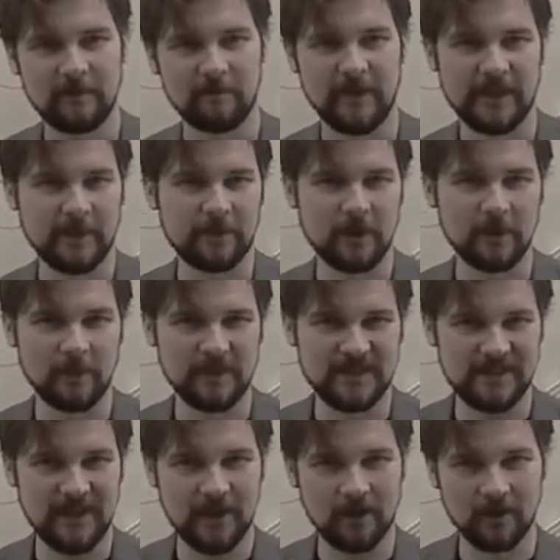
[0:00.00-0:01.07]
but the problem
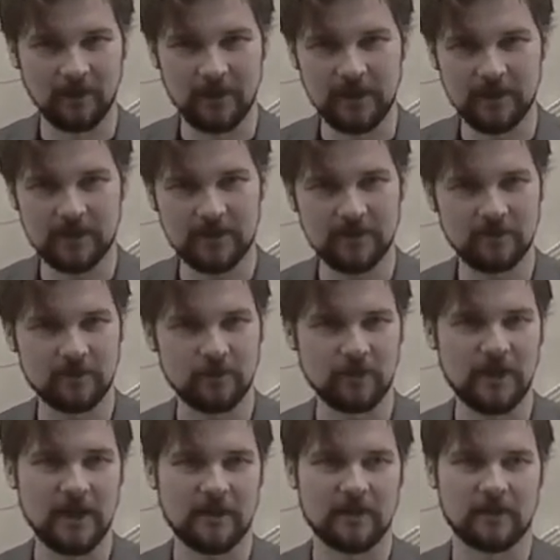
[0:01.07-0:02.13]
is they are linked
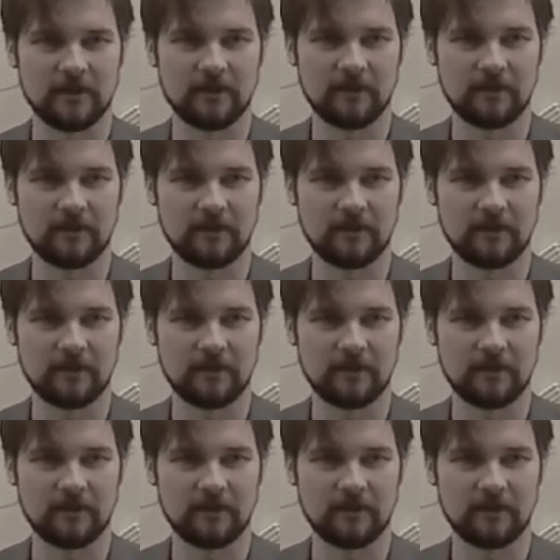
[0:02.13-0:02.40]
together.